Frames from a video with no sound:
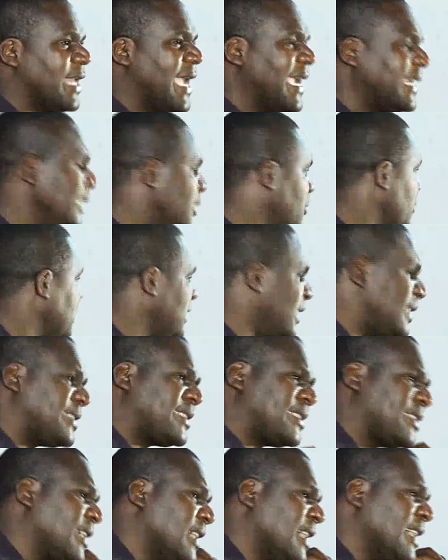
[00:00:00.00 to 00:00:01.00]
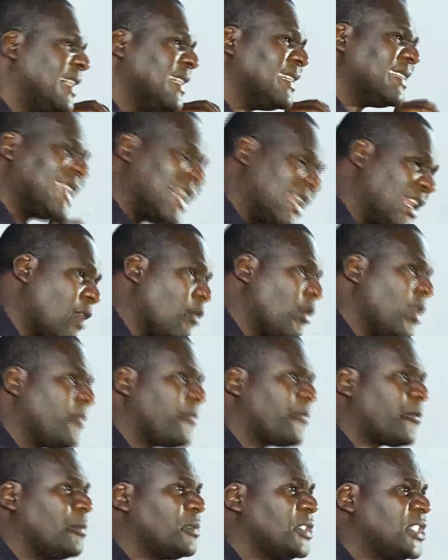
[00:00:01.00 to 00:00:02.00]
I need to just run away
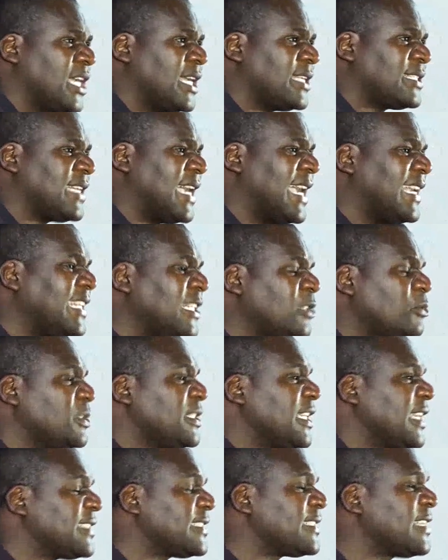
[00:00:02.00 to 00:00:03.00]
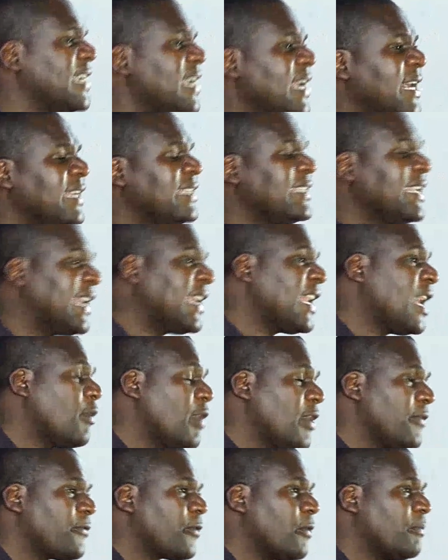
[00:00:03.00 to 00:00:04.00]
from church. I need to just run
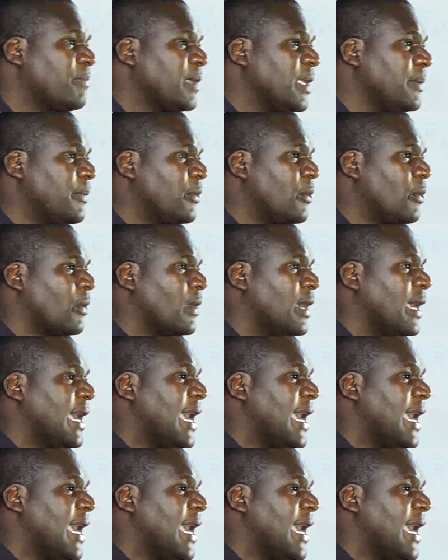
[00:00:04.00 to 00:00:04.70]
away from people.